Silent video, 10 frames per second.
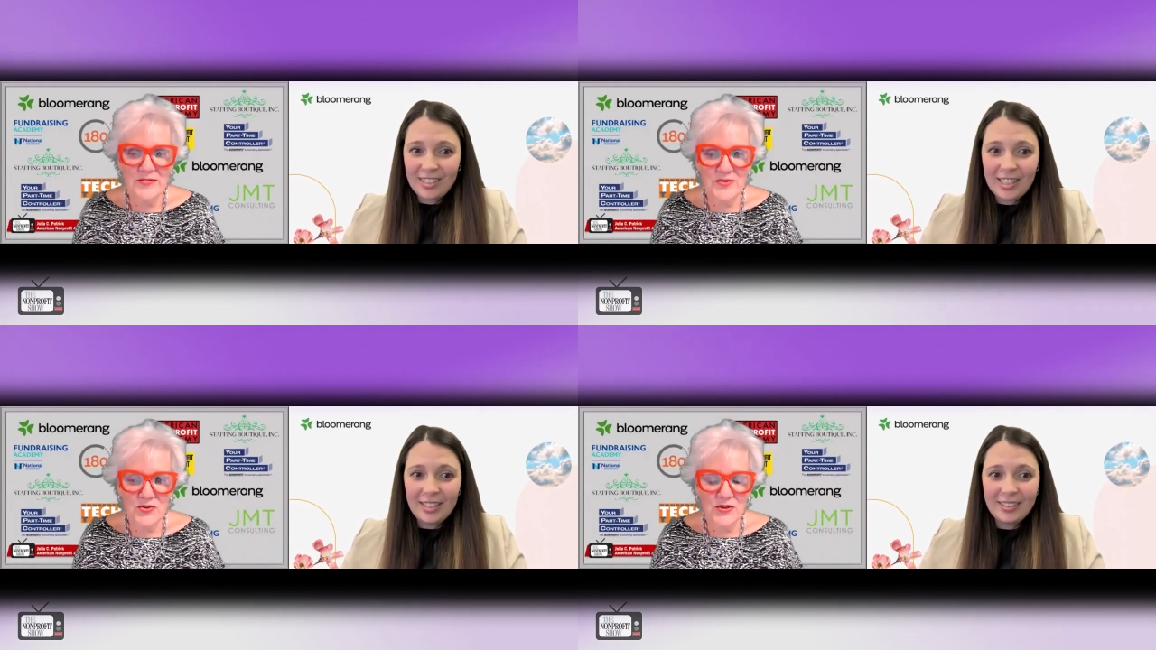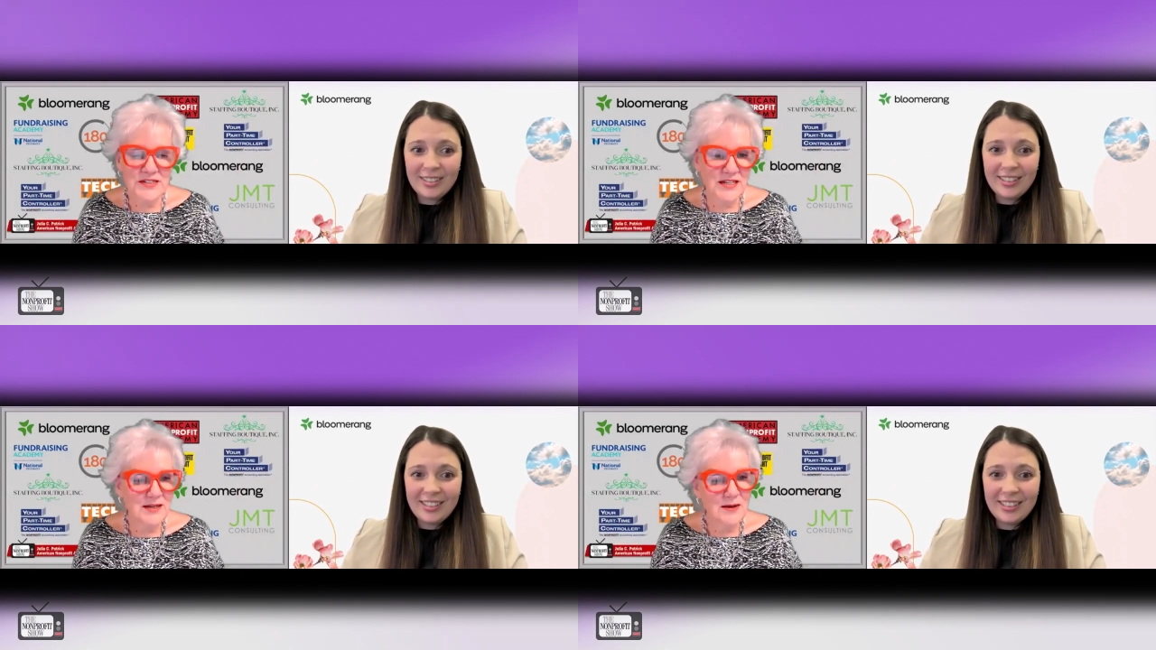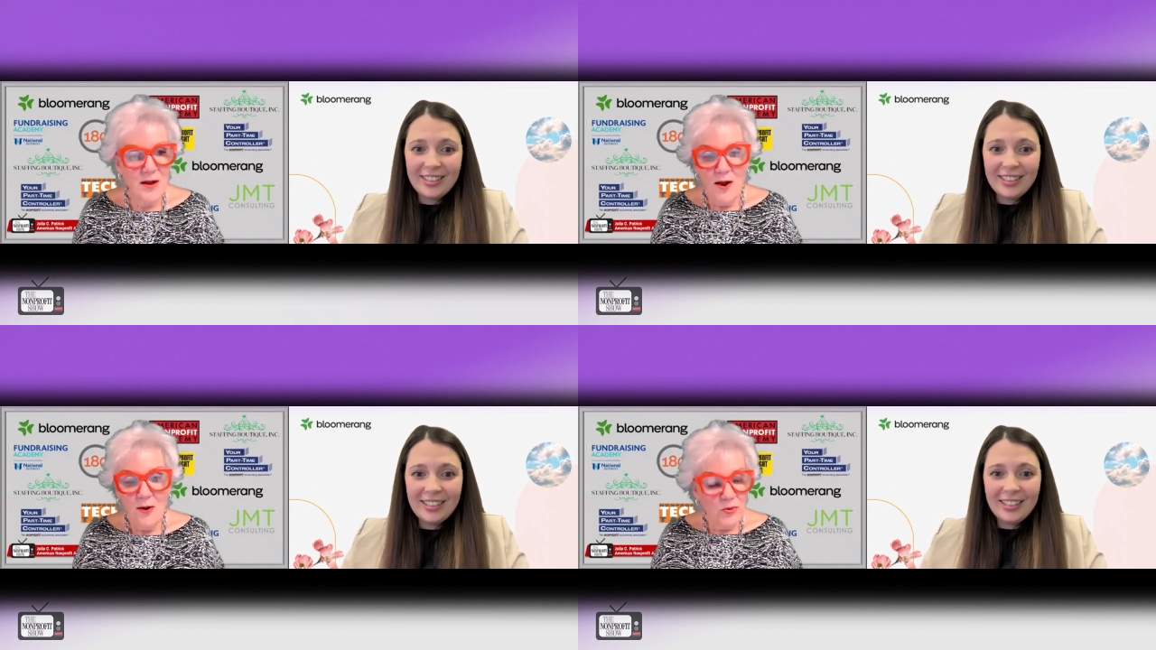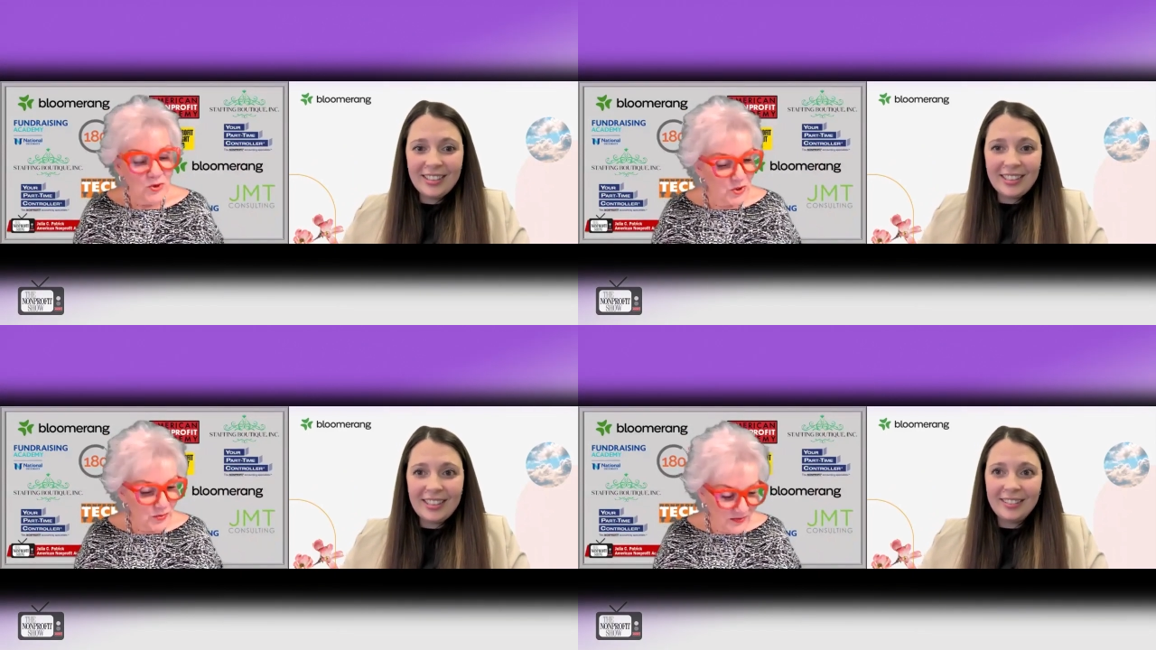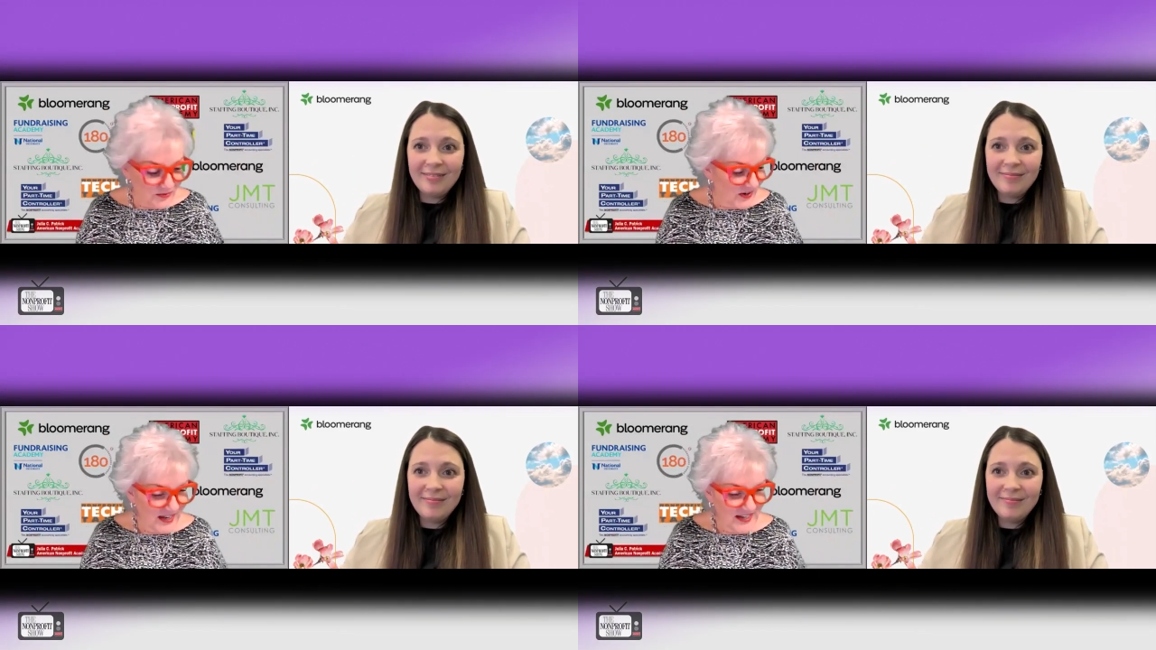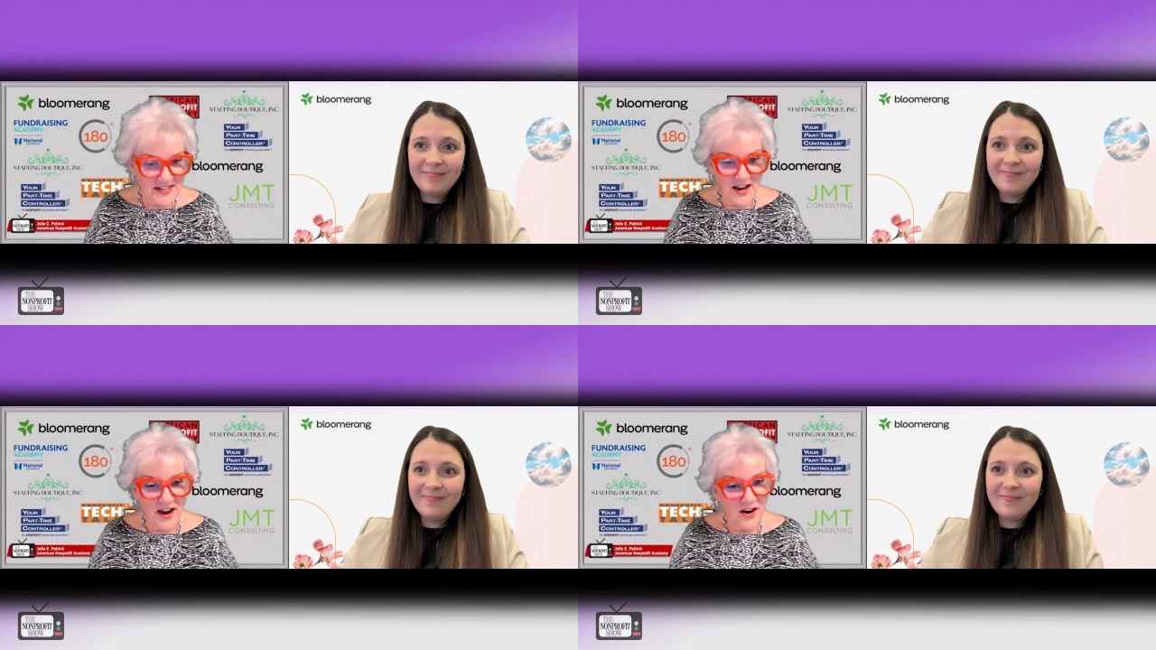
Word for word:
Speaker 1: of storytelling. Well, you, my friend,